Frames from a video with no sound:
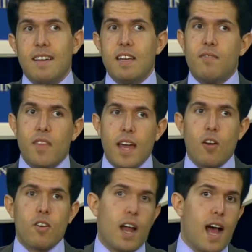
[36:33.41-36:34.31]
if they
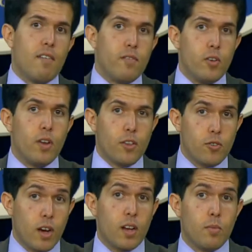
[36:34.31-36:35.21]
are not viewed as
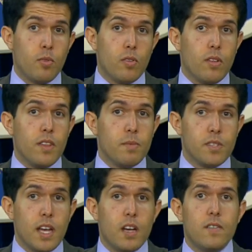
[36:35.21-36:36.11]
credible
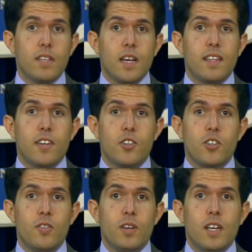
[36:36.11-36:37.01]
themselves on the
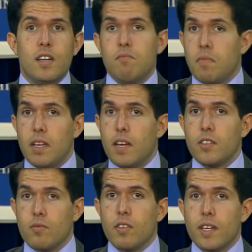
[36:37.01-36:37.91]
issue, it
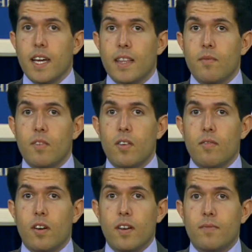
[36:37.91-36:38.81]
doesn't really get them very
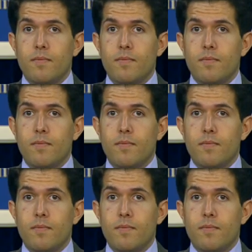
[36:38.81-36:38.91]
far.